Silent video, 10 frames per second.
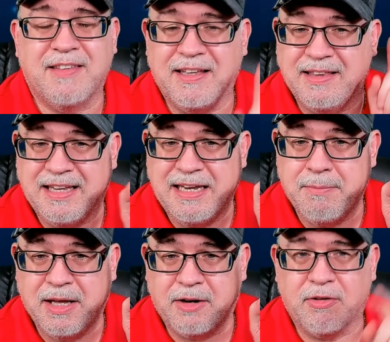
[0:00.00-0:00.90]
The
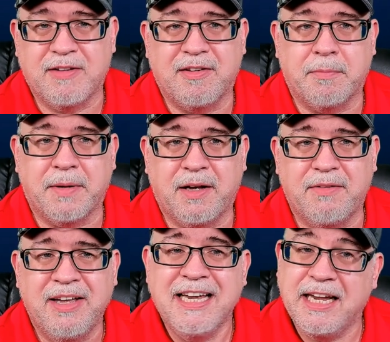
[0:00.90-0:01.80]
email address is
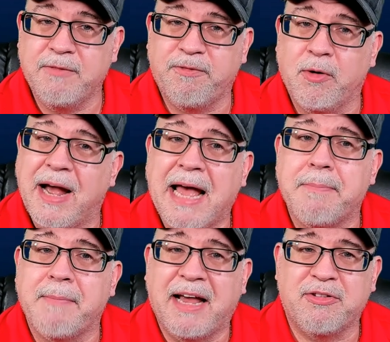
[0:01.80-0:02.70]
above info
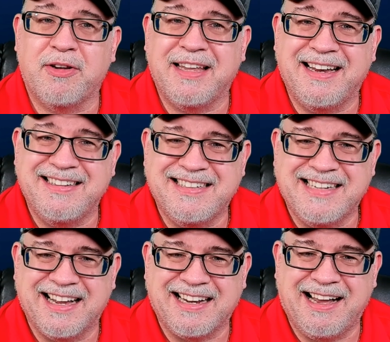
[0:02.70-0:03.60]
at
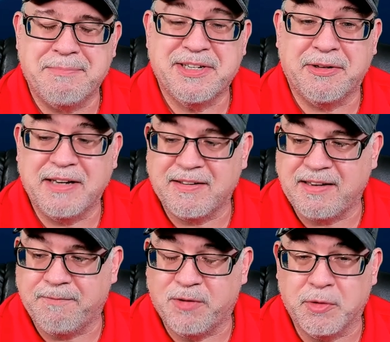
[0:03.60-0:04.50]
masterthenec.com. Until next
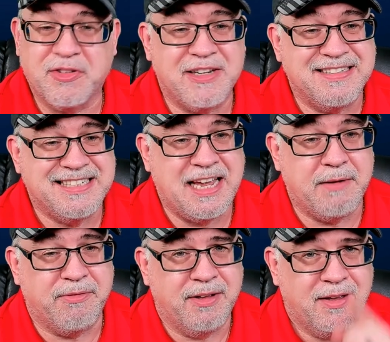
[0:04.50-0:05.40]
time, folks, stay
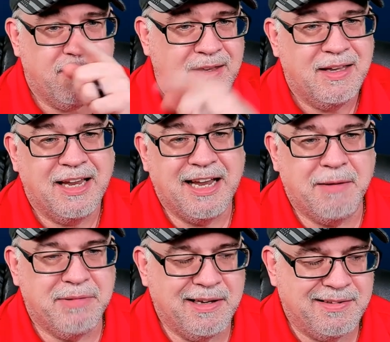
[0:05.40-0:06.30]
safe.
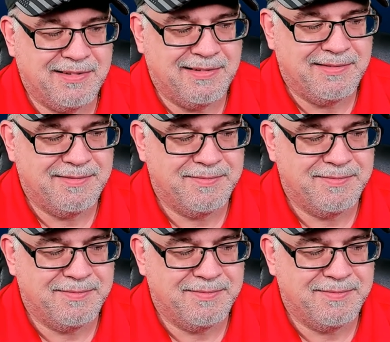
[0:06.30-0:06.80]
God bless.